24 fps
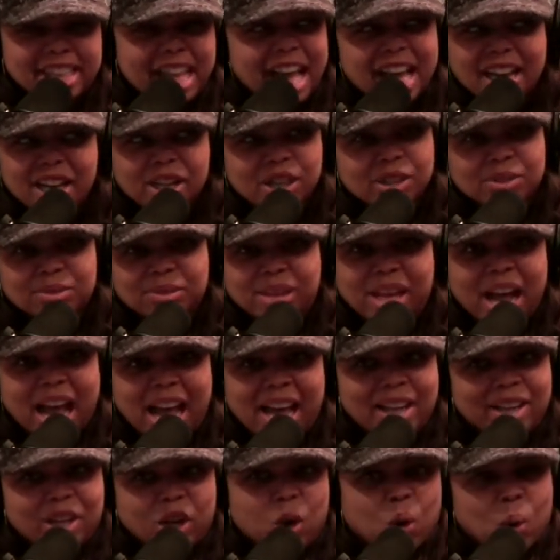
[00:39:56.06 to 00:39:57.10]
it's kind of
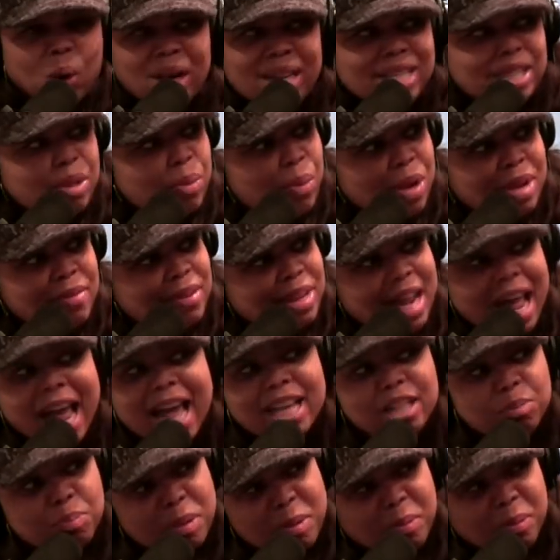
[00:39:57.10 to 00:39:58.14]
crazy we even
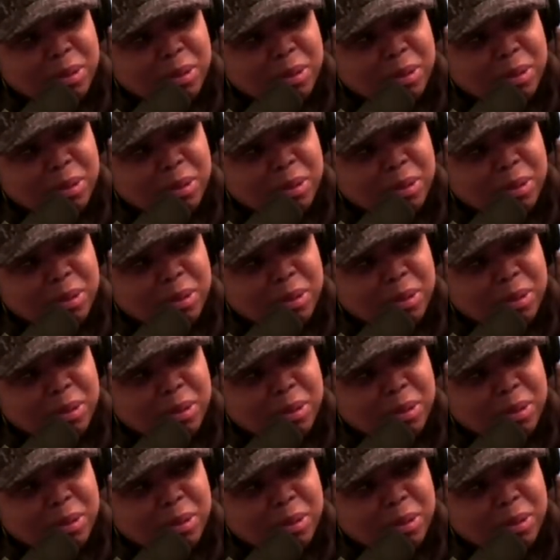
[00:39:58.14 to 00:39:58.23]
ask